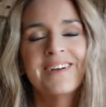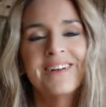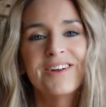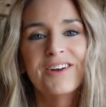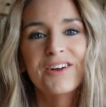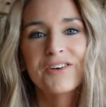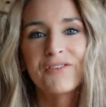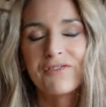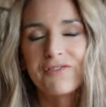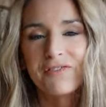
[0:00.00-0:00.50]

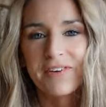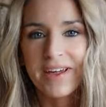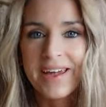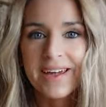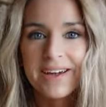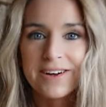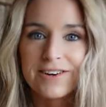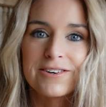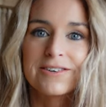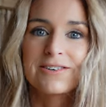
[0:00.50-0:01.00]
You're gonna
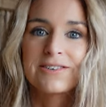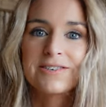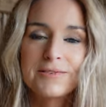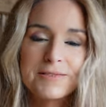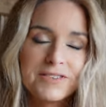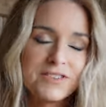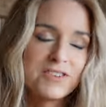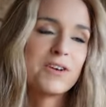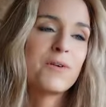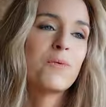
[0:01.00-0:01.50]
fail.
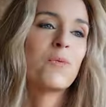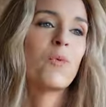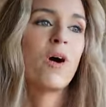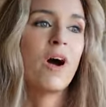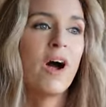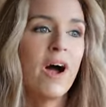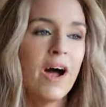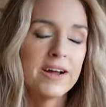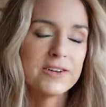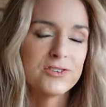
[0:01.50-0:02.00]
No one's gonna
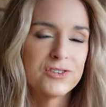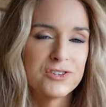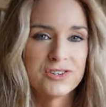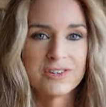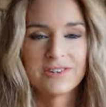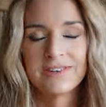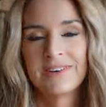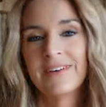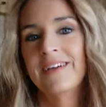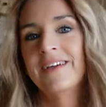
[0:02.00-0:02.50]

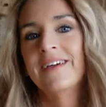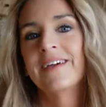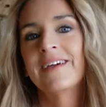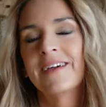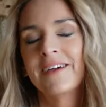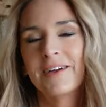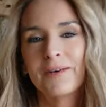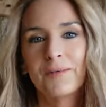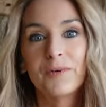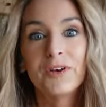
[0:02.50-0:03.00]
watch.
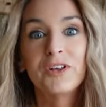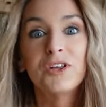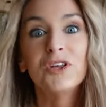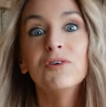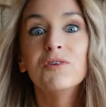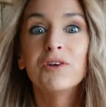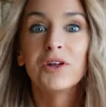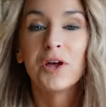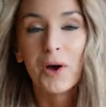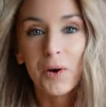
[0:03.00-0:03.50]
What do
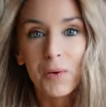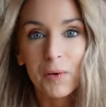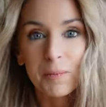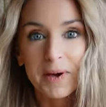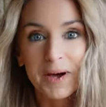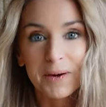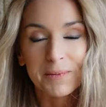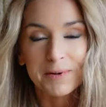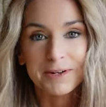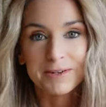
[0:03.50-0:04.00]
you know
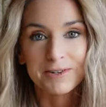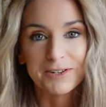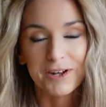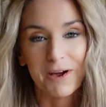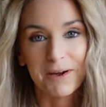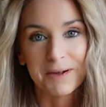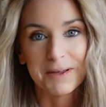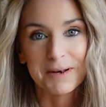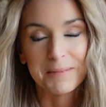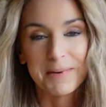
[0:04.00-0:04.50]
about what you're
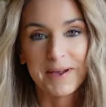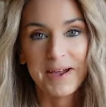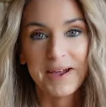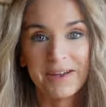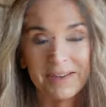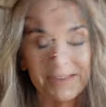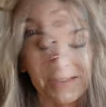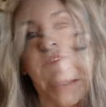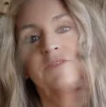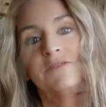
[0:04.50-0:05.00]
talking
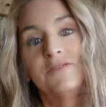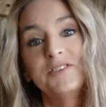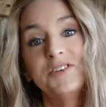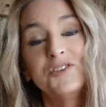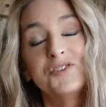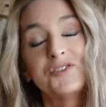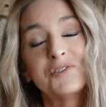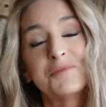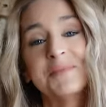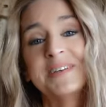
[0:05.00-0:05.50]
about?
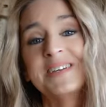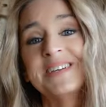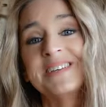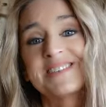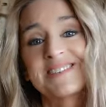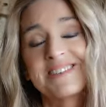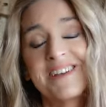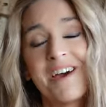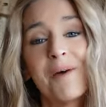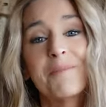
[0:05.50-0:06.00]
Future me
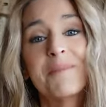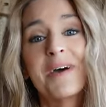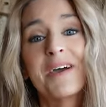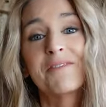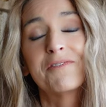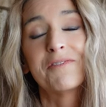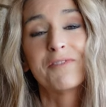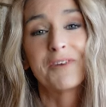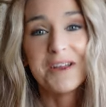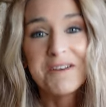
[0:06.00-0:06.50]
is not
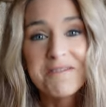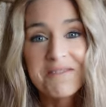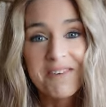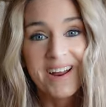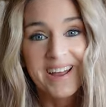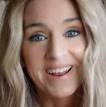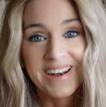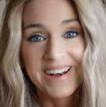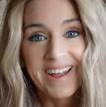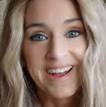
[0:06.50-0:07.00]
my friend
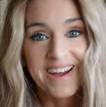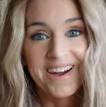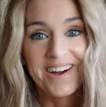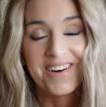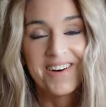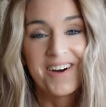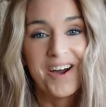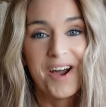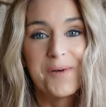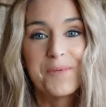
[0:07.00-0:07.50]
right
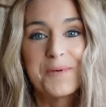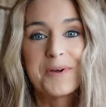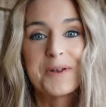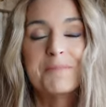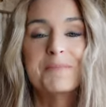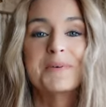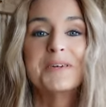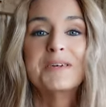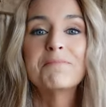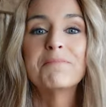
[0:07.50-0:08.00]
now. I
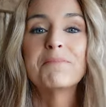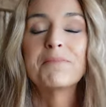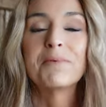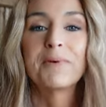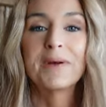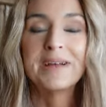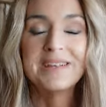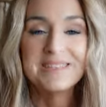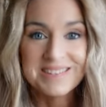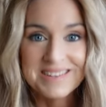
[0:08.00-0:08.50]
wanna be
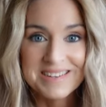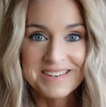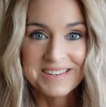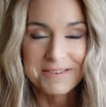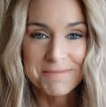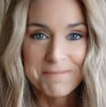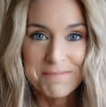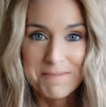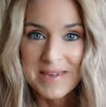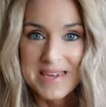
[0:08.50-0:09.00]

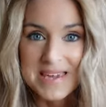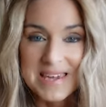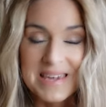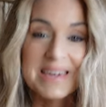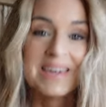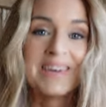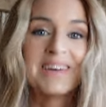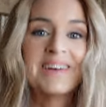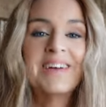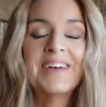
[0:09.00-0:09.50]
present
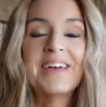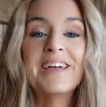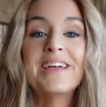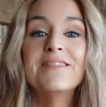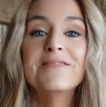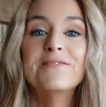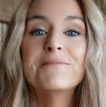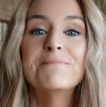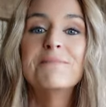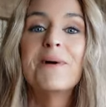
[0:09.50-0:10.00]
me,
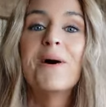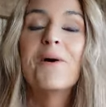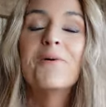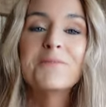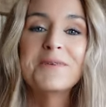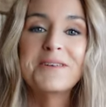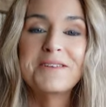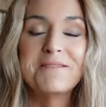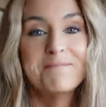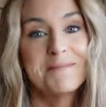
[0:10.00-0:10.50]
in the
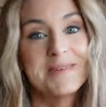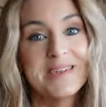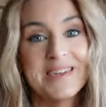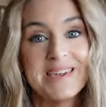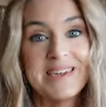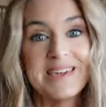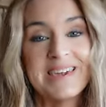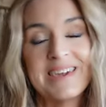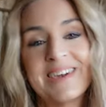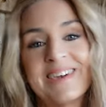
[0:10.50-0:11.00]
moment
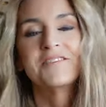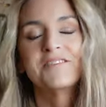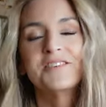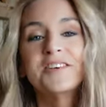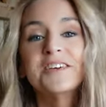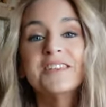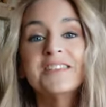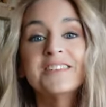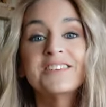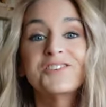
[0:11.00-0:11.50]
me,
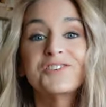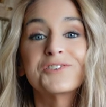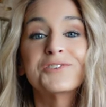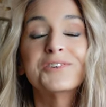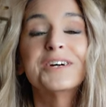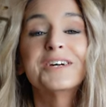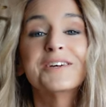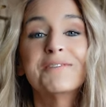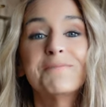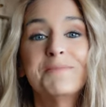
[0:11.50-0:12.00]
feeling the
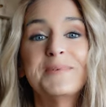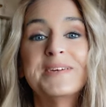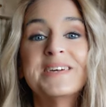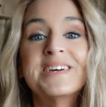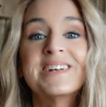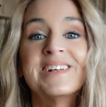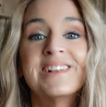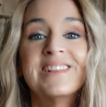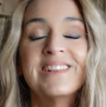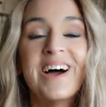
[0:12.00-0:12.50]
joy of
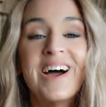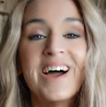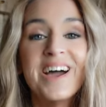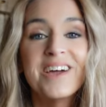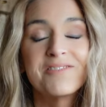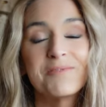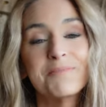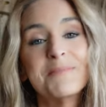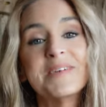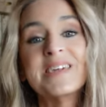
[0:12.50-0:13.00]
being
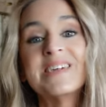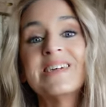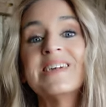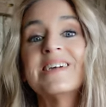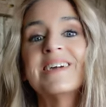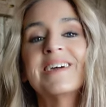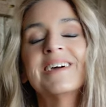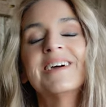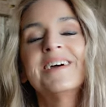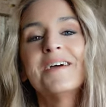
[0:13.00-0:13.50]
alive
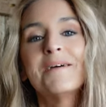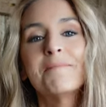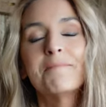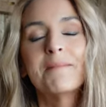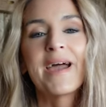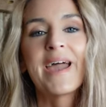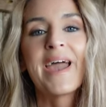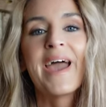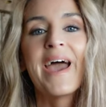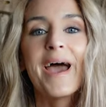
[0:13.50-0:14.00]
me.
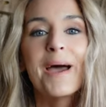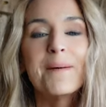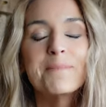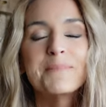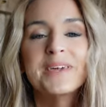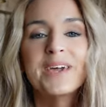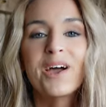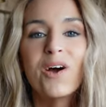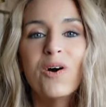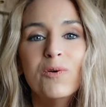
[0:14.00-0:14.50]
My
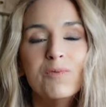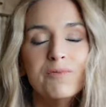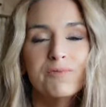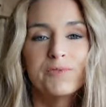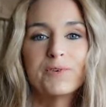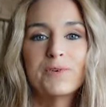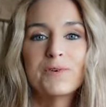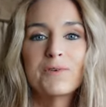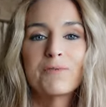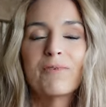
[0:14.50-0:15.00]
happy,
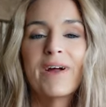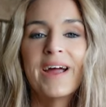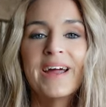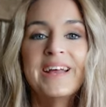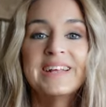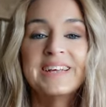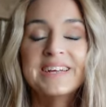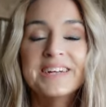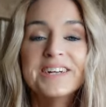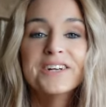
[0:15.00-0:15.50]
hopeful,
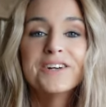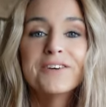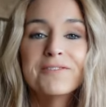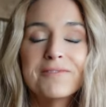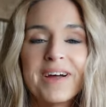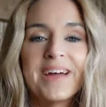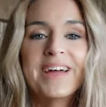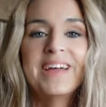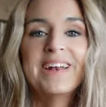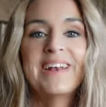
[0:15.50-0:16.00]
right here,
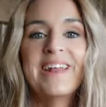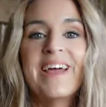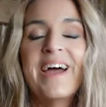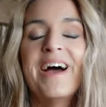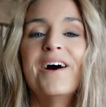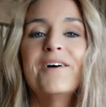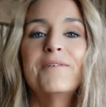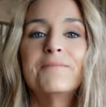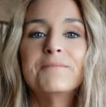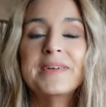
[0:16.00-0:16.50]
right
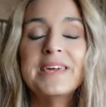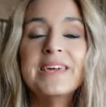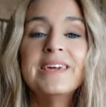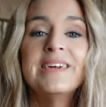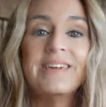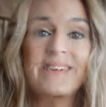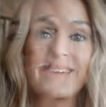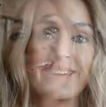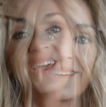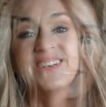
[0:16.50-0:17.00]
now,
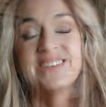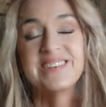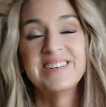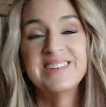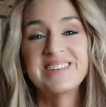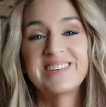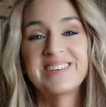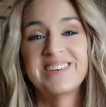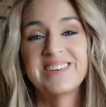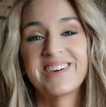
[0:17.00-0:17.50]
me. I
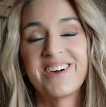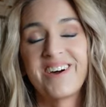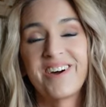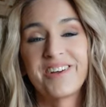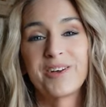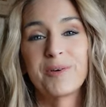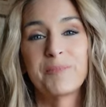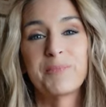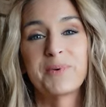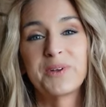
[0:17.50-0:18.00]
tend to get
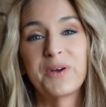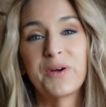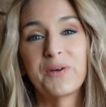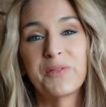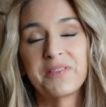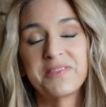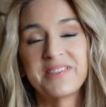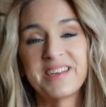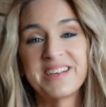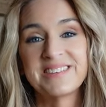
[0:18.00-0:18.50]
caught up on all
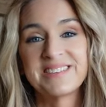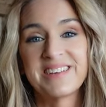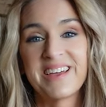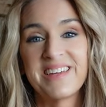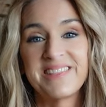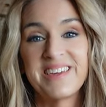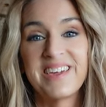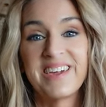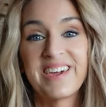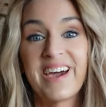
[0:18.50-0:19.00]
the things
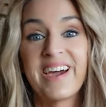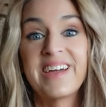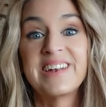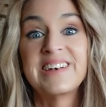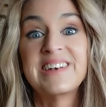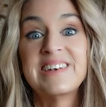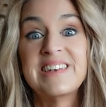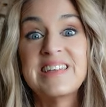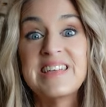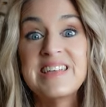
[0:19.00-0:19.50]
I think I
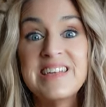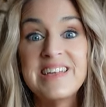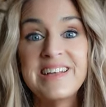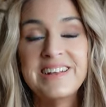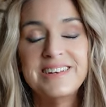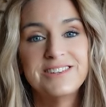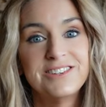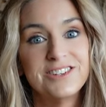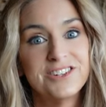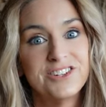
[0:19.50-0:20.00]

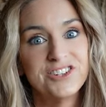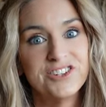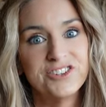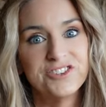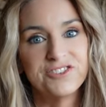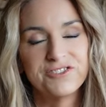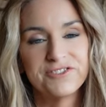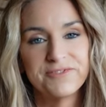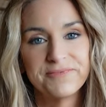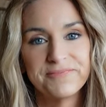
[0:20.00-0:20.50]
need to
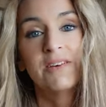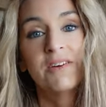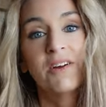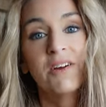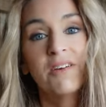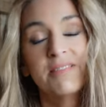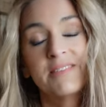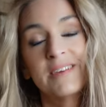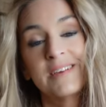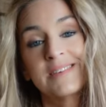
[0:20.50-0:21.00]
do. There
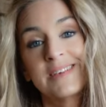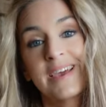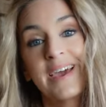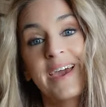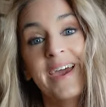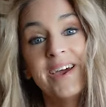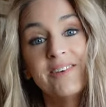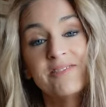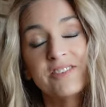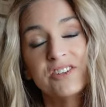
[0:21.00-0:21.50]
are things I
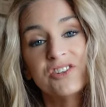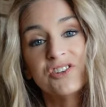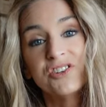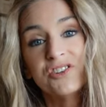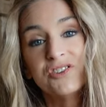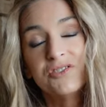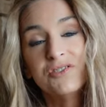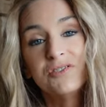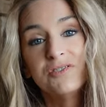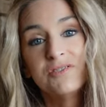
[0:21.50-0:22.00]
have to
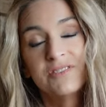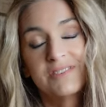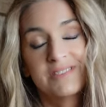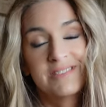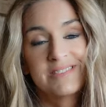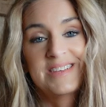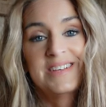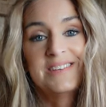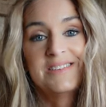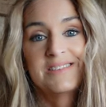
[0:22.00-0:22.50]
do,
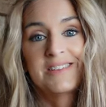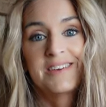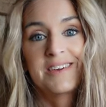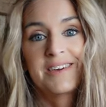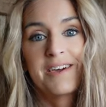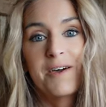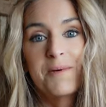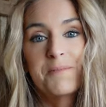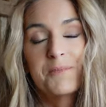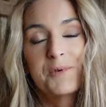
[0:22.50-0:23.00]
just things
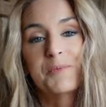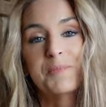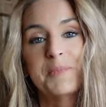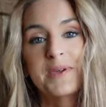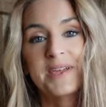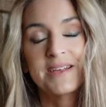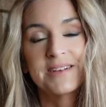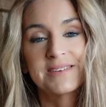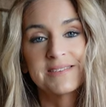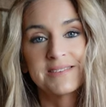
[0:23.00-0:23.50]
that come with
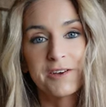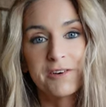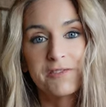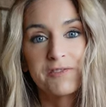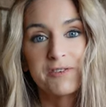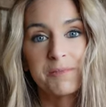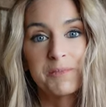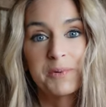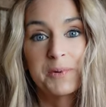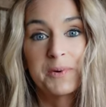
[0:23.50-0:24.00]
being a
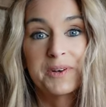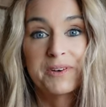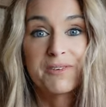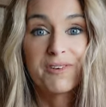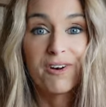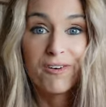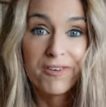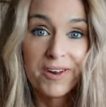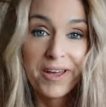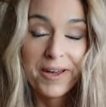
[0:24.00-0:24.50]
self-employed
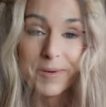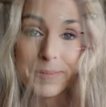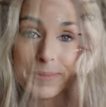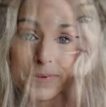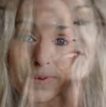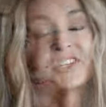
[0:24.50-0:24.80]
grown-up.